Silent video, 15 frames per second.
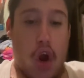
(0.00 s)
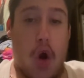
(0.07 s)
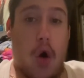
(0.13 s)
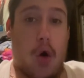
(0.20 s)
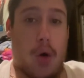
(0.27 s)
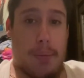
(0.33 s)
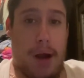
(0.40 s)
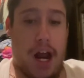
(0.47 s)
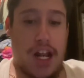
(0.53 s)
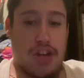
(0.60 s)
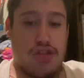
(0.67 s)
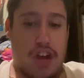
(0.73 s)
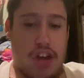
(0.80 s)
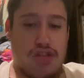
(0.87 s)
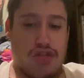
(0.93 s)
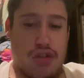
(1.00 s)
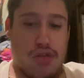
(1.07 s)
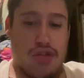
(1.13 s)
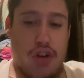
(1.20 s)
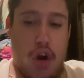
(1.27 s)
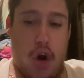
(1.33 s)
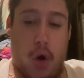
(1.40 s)
or body
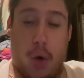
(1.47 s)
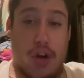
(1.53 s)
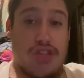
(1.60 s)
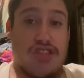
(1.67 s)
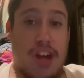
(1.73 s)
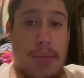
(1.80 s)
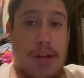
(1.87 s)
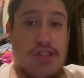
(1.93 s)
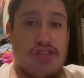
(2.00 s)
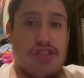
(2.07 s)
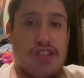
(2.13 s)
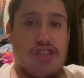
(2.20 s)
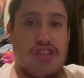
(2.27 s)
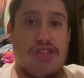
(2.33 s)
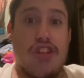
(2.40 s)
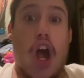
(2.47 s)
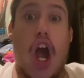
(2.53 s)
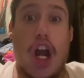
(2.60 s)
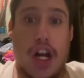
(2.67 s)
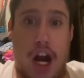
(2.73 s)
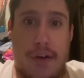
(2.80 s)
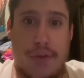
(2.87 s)
gestures or in some instances,
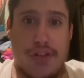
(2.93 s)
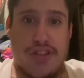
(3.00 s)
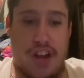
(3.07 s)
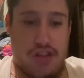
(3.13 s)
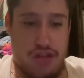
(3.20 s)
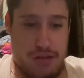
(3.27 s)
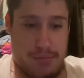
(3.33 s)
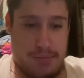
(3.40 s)
conversation.